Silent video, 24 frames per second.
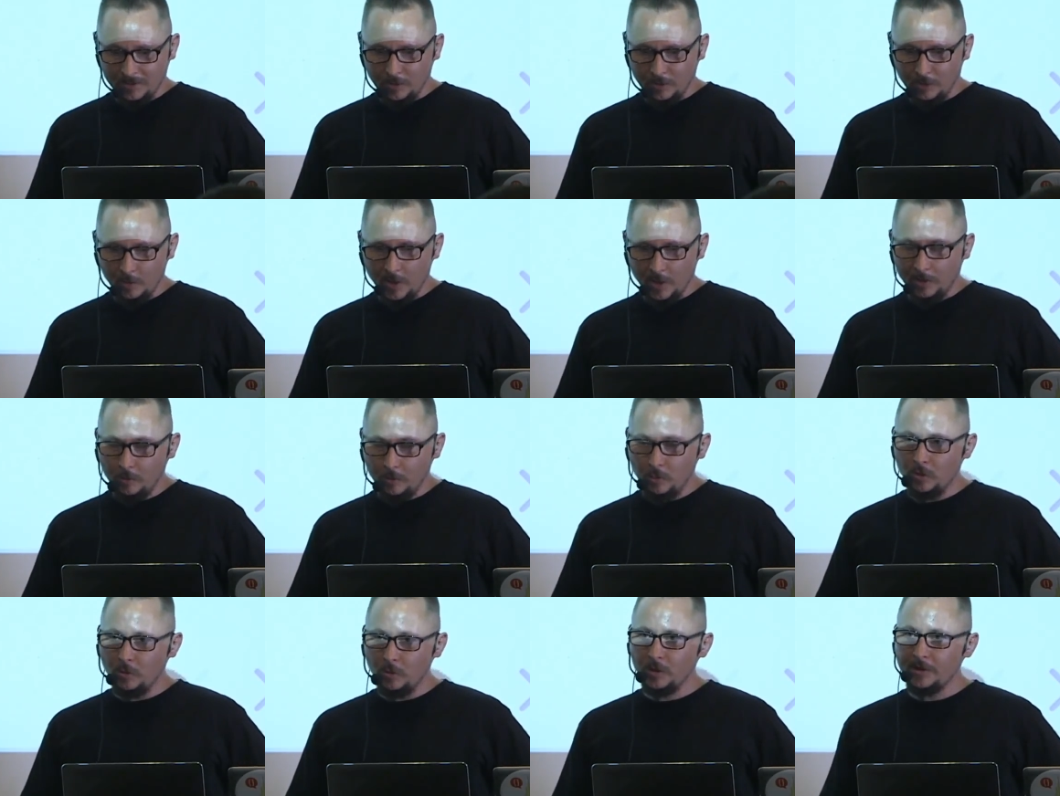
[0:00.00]
Going
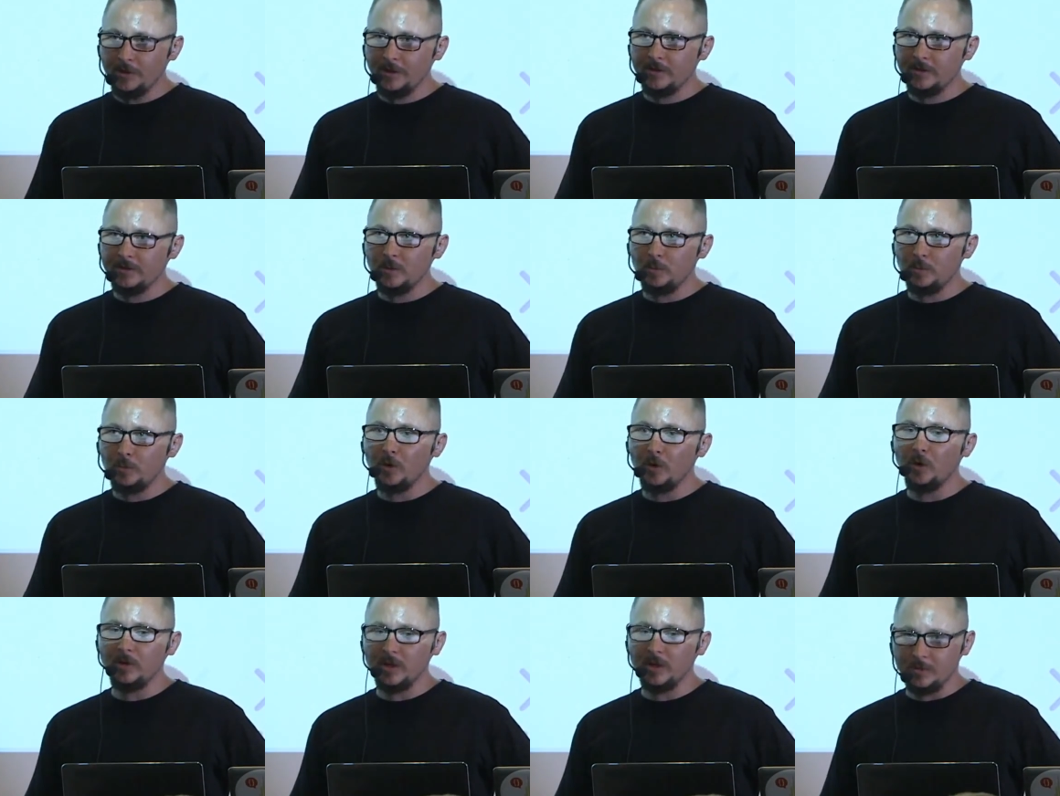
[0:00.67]
back, what are the
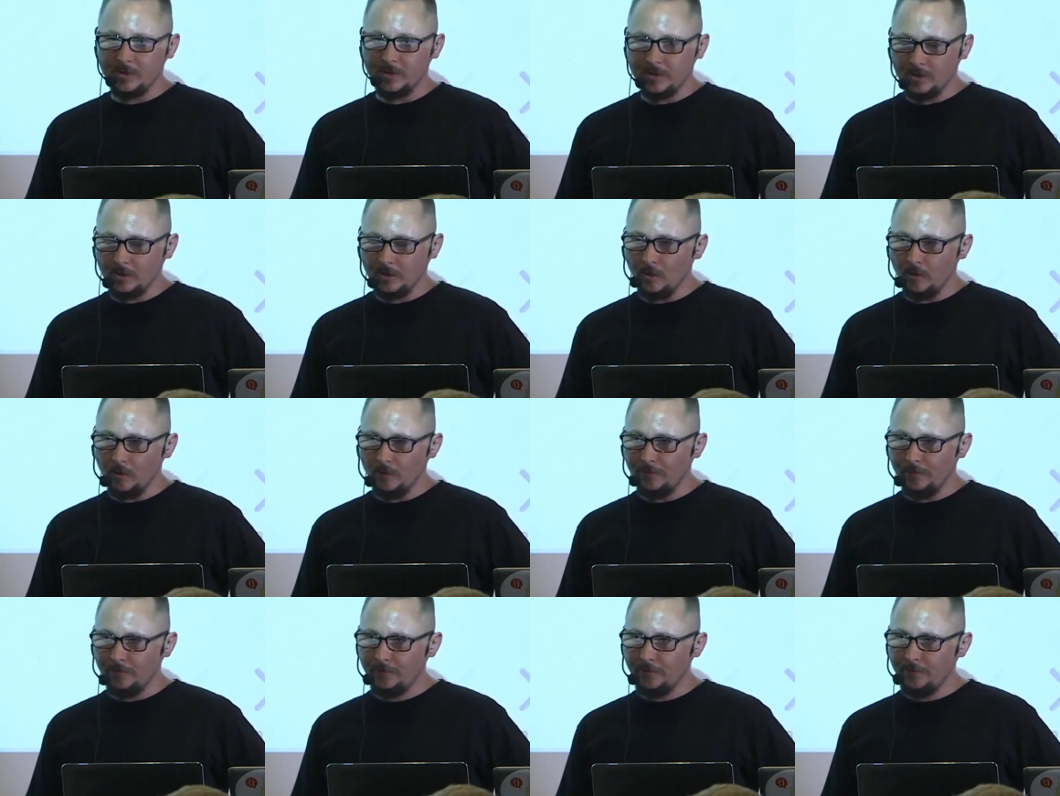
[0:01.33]
problems
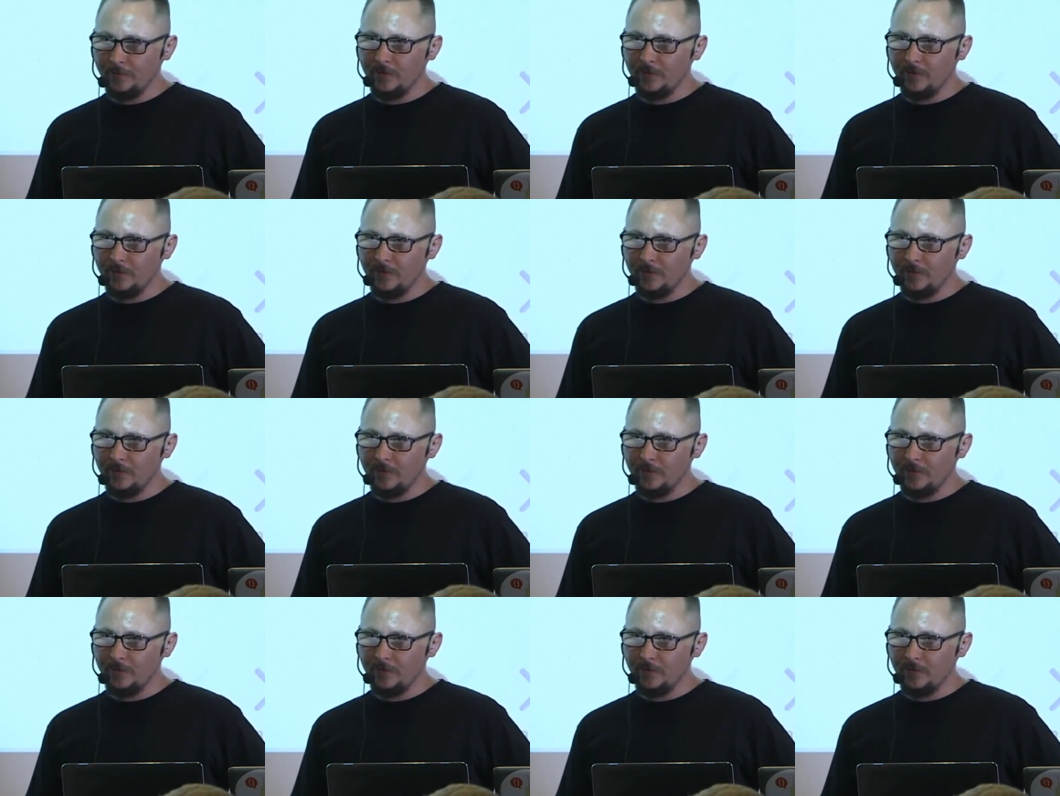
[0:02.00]
of